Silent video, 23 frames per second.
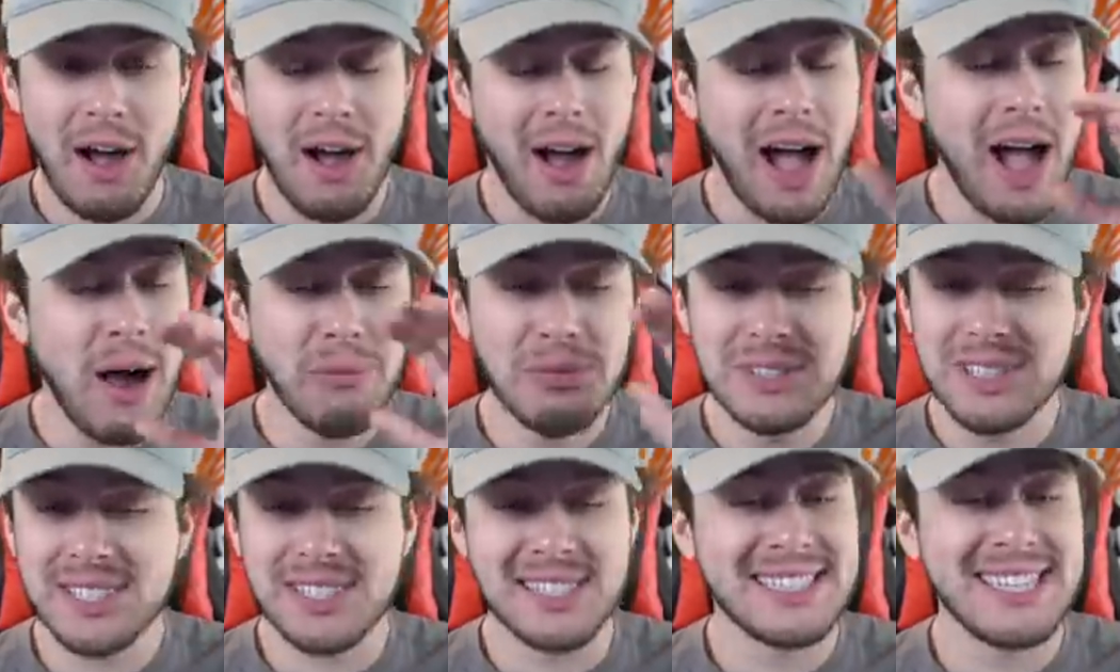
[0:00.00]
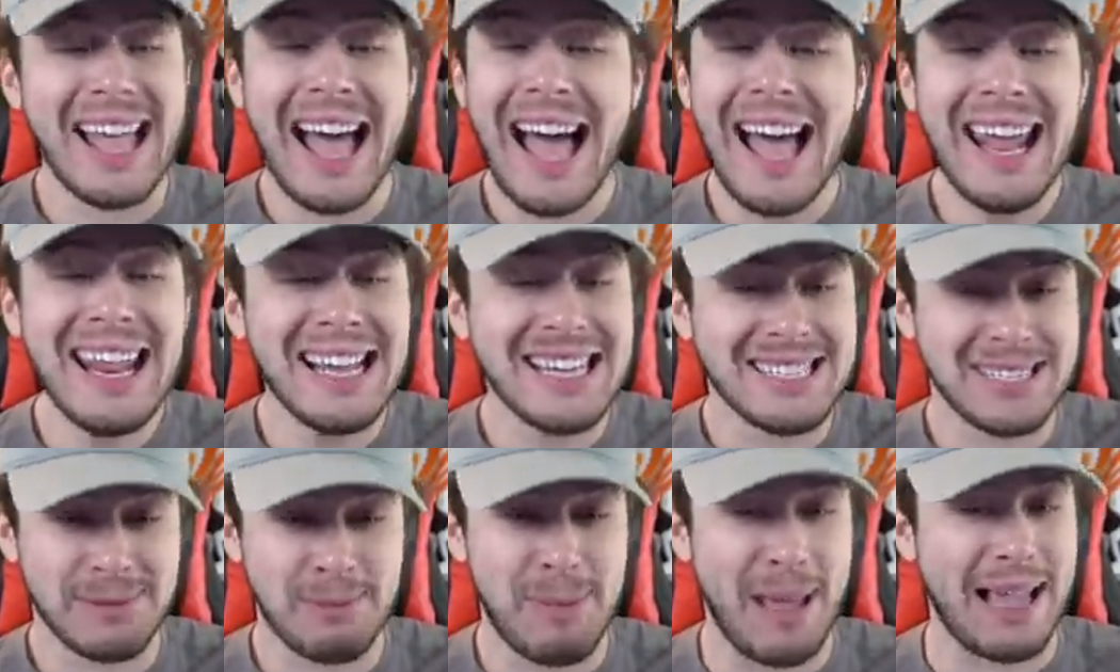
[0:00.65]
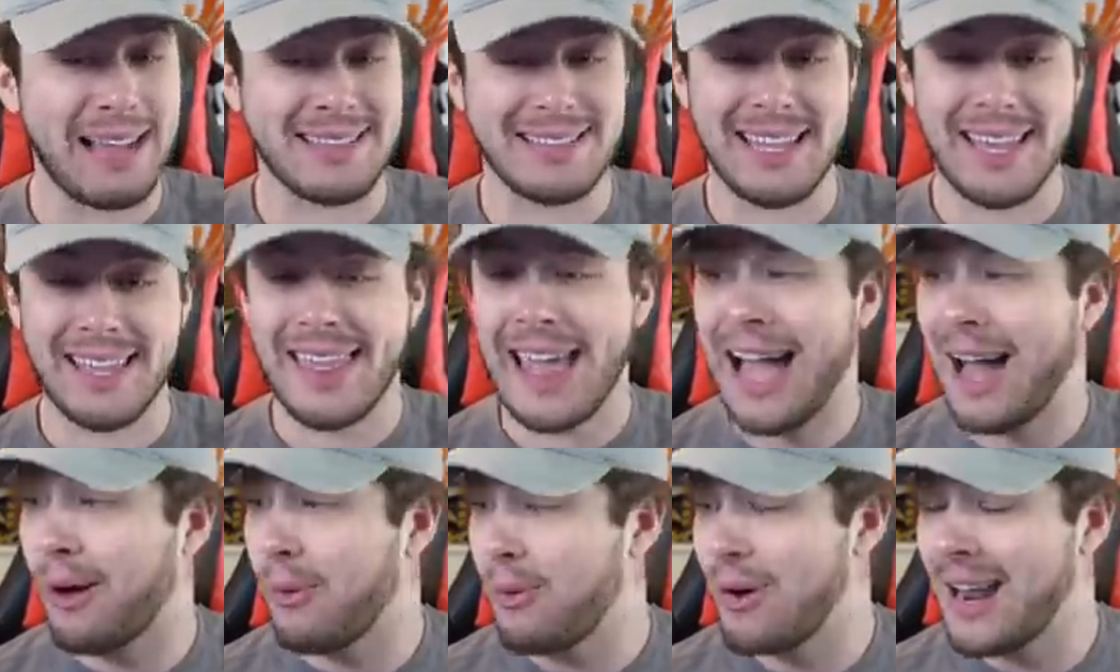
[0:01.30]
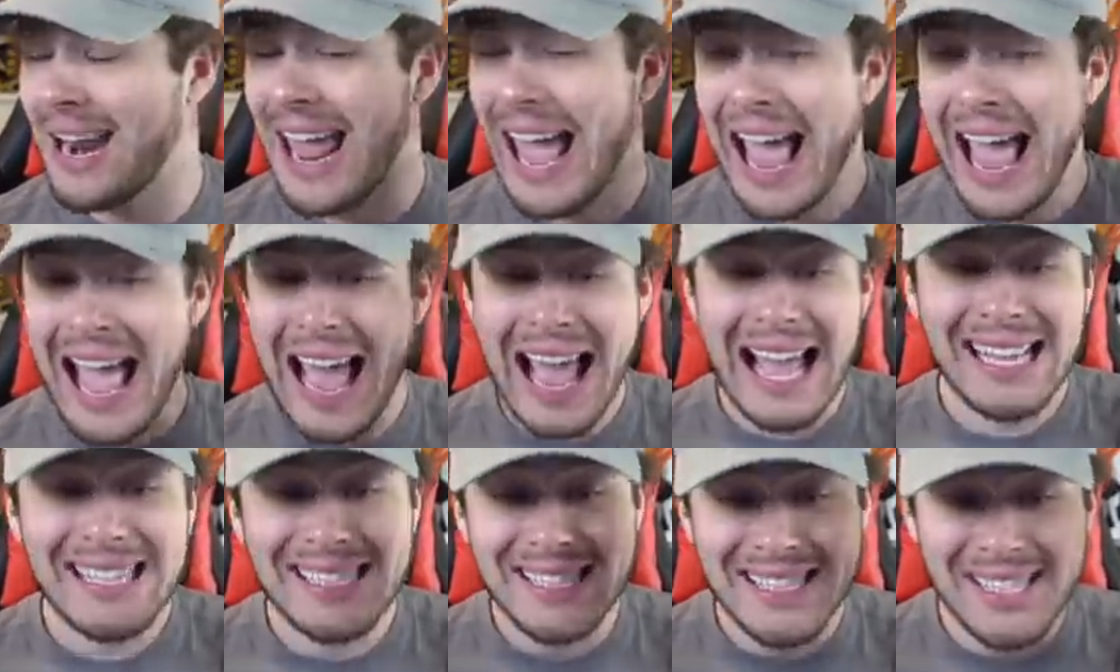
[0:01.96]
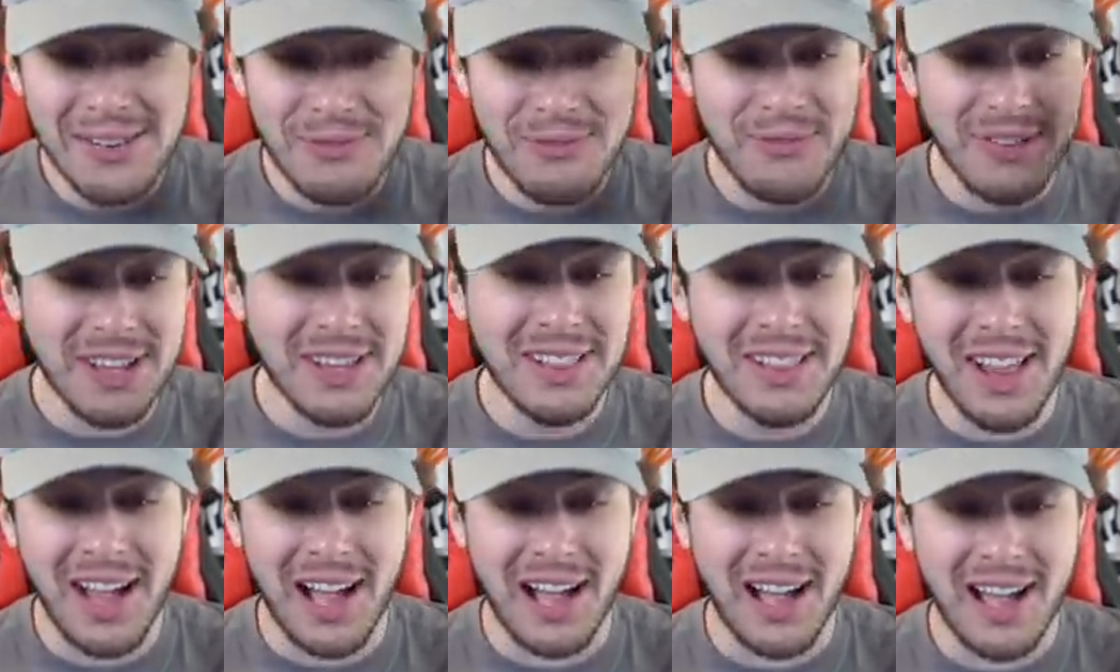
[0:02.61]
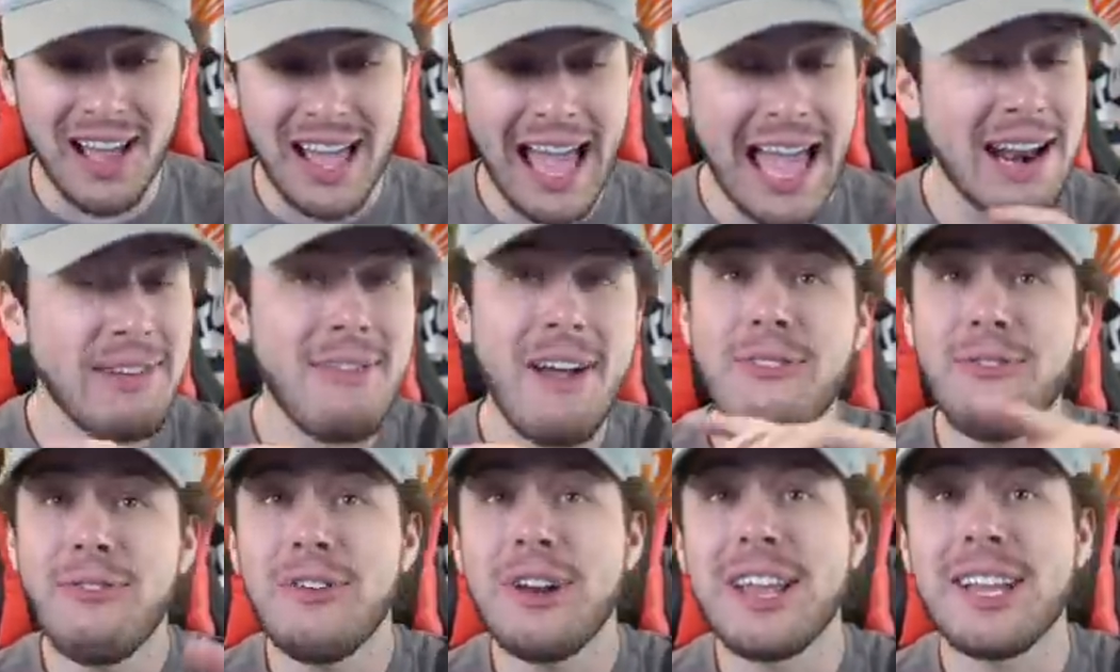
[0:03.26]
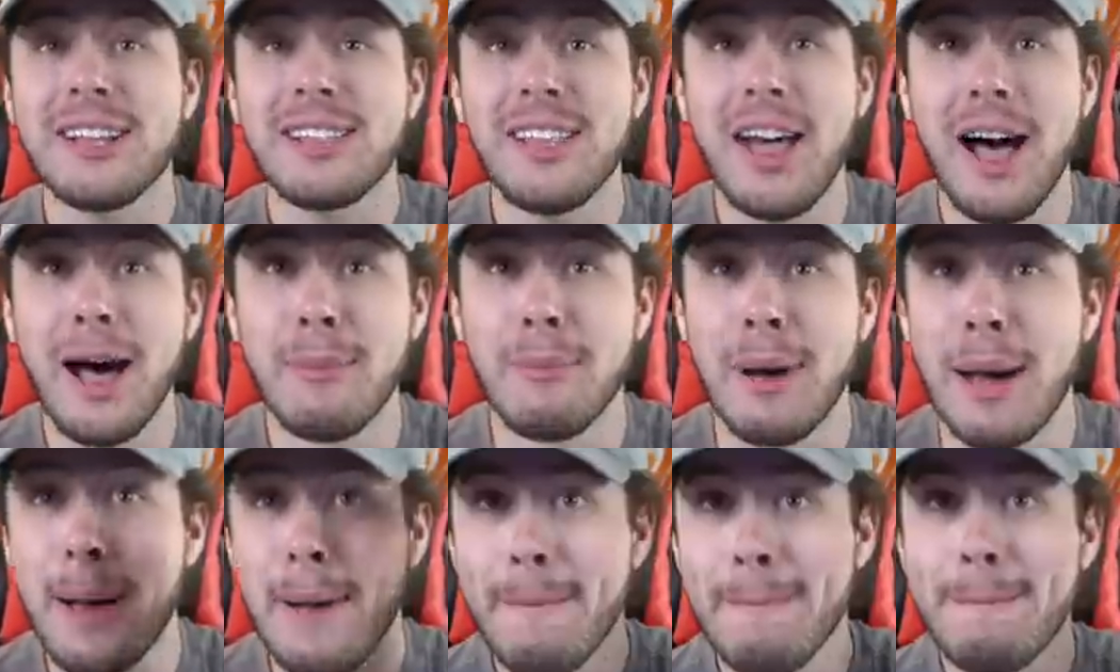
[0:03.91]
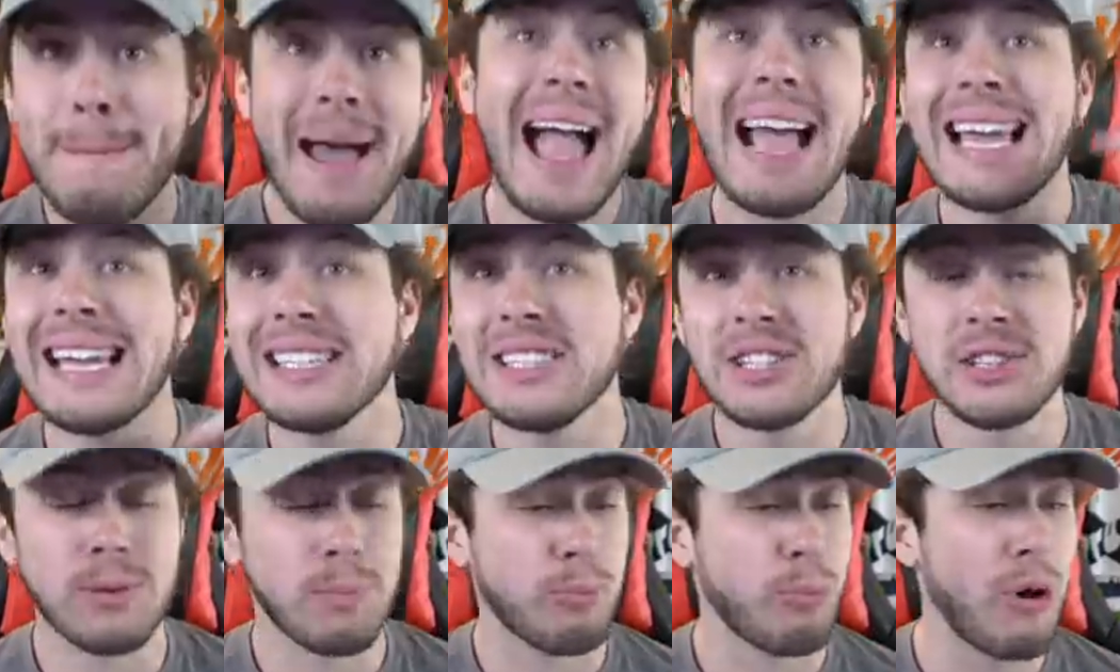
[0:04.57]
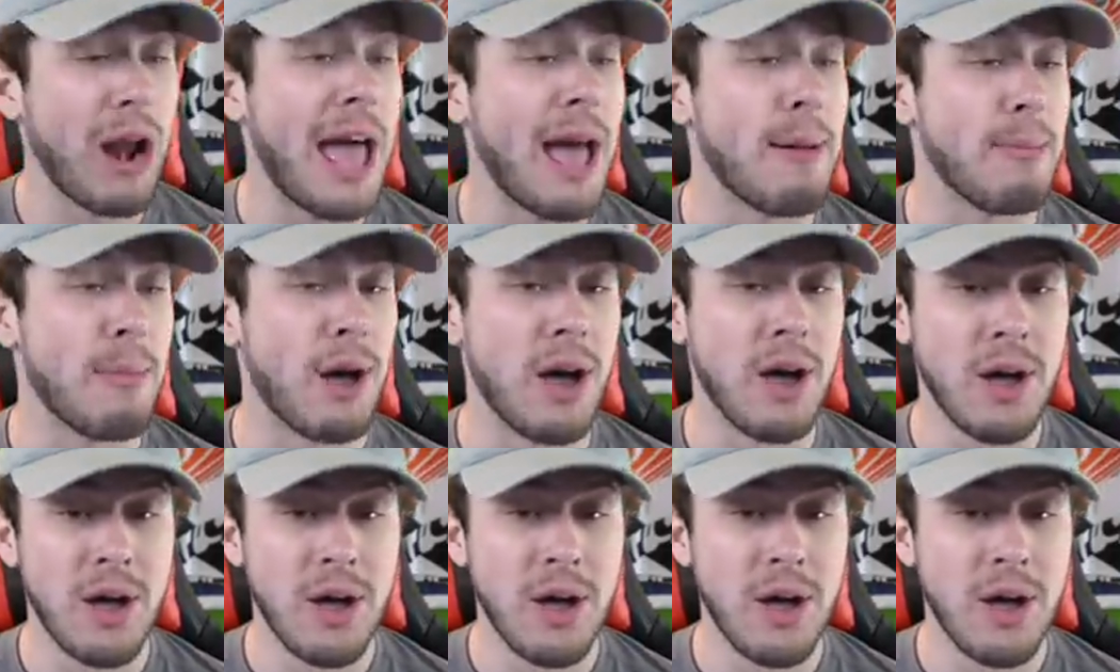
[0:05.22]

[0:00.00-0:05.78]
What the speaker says: I was not expecting that one. Aston Villa, out of every club, back into the Prem.